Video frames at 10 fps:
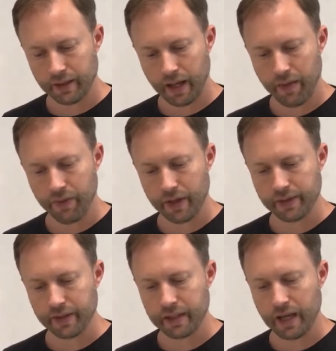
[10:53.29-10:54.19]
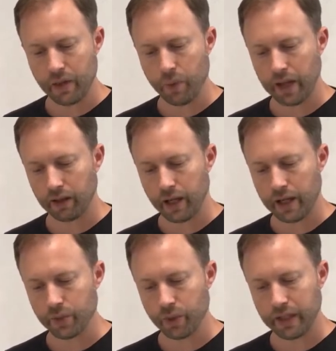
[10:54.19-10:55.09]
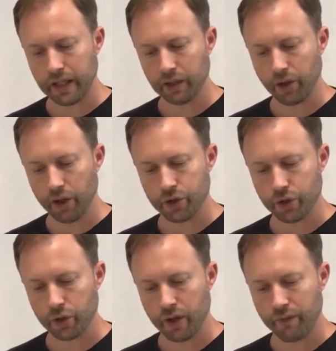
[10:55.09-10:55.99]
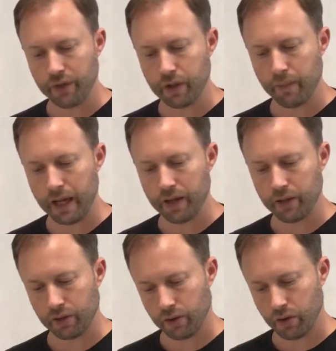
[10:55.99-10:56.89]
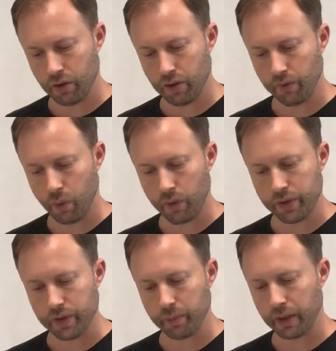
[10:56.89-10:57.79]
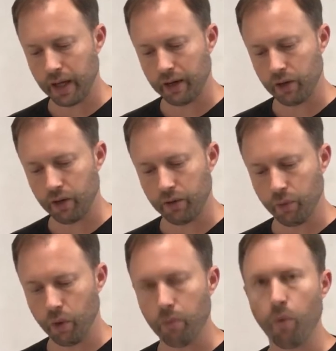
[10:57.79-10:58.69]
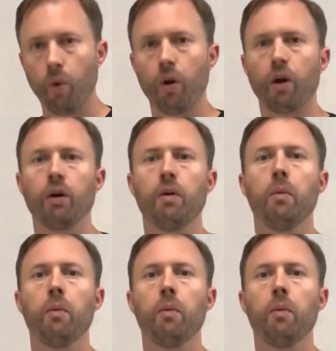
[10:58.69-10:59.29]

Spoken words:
and thus the deadweight loss would get larger if the demand curve or the supply curve were more